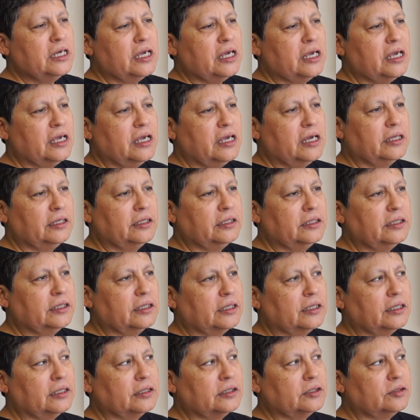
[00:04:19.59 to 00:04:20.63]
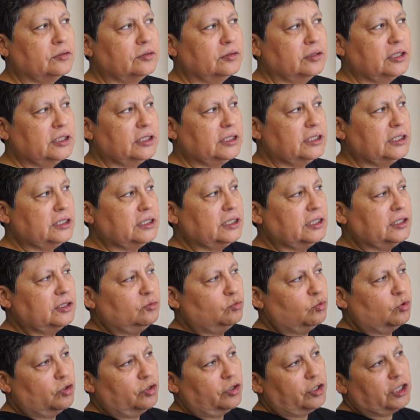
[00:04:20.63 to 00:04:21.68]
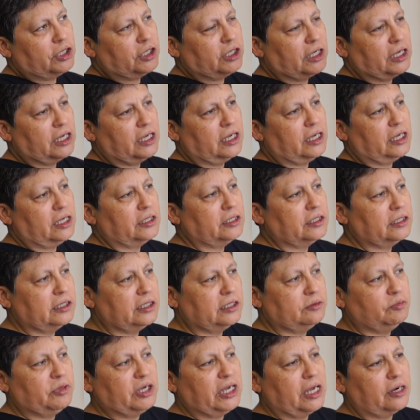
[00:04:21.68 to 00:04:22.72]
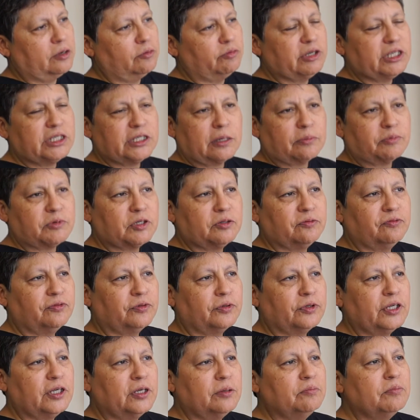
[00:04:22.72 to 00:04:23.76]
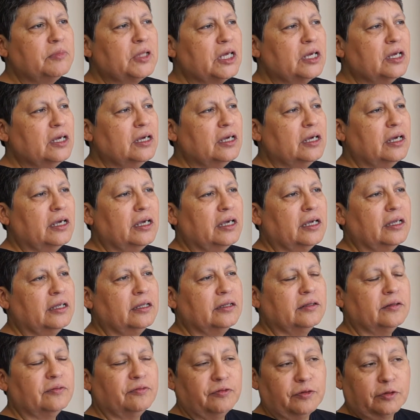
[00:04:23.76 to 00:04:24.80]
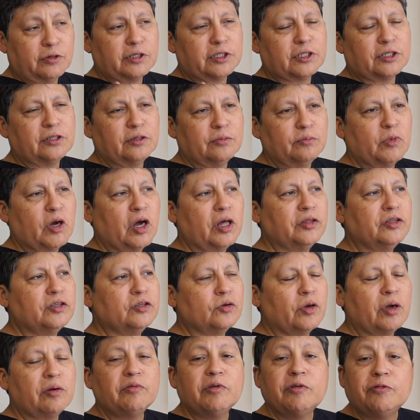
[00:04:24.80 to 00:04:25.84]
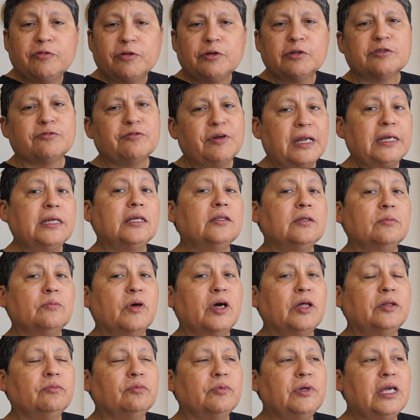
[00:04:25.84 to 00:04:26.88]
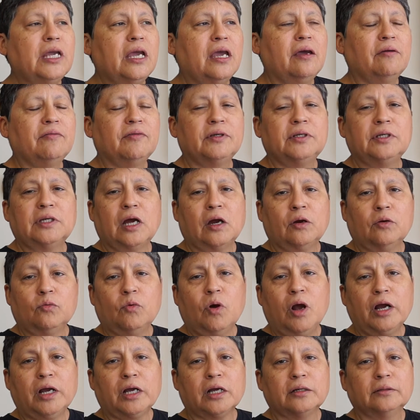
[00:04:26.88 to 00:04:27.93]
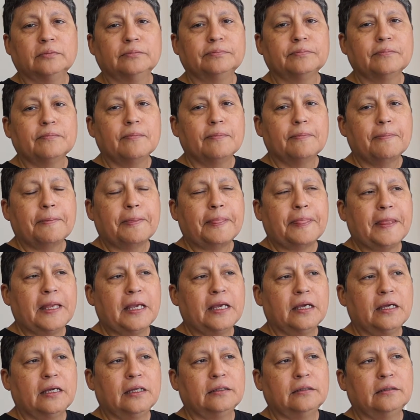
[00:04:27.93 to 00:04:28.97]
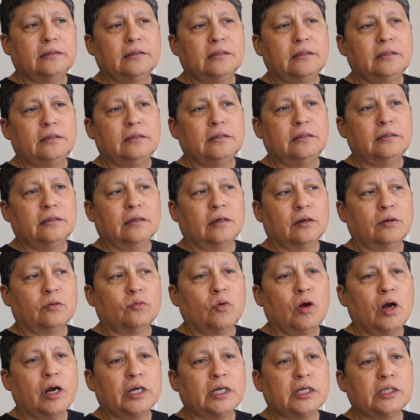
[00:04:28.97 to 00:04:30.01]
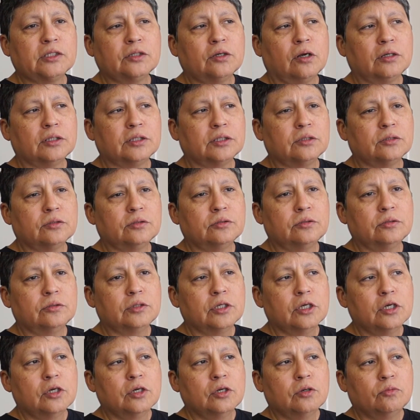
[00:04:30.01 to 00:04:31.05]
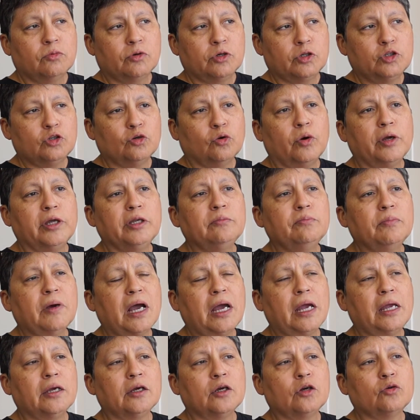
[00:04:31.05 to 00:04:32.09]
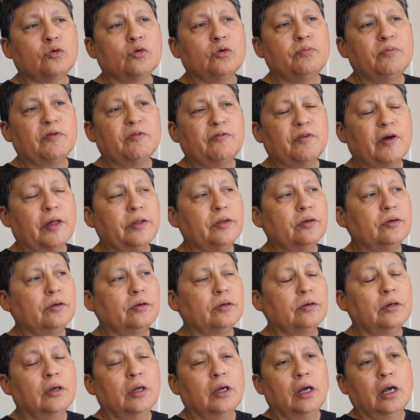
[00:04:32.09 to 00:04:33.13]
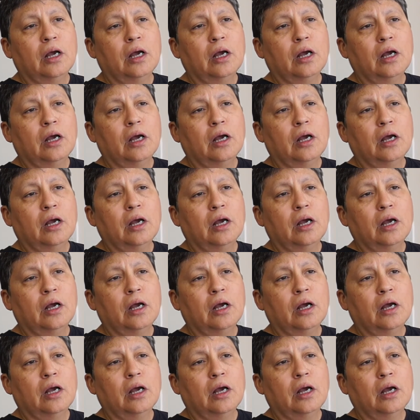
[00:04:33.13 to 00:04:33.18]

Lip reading: And so this is his work, and we had a reception for him at the first of the month. So every first Friday of the month we have an art walk, and the art walk is also, we're joined by a group of other